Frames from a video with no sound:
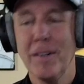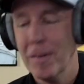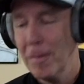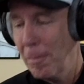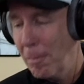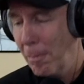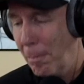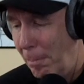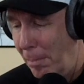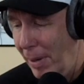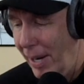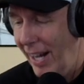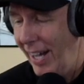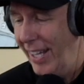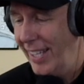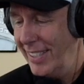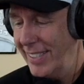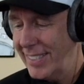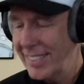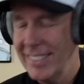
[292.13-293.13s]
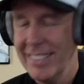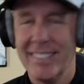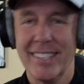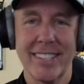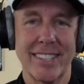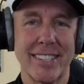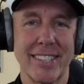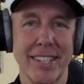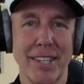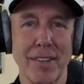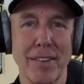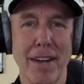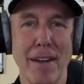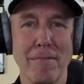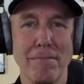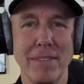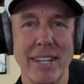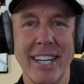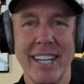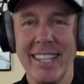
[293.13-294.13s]
butt, a
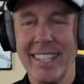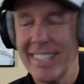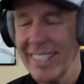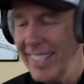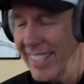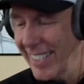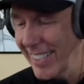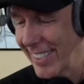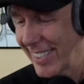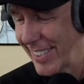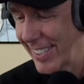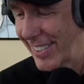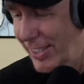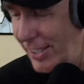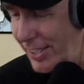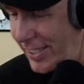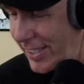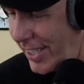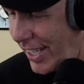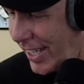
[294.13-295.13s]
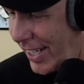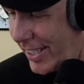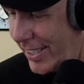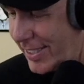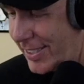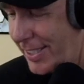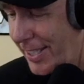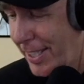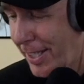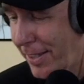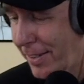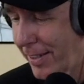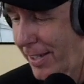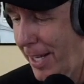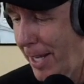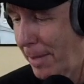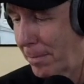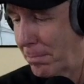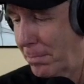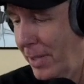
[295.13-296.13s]
cigarette butt, and just like a
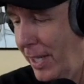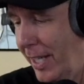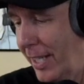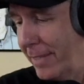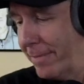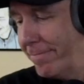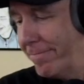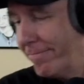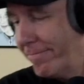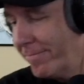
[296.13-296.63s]
cigarette butt,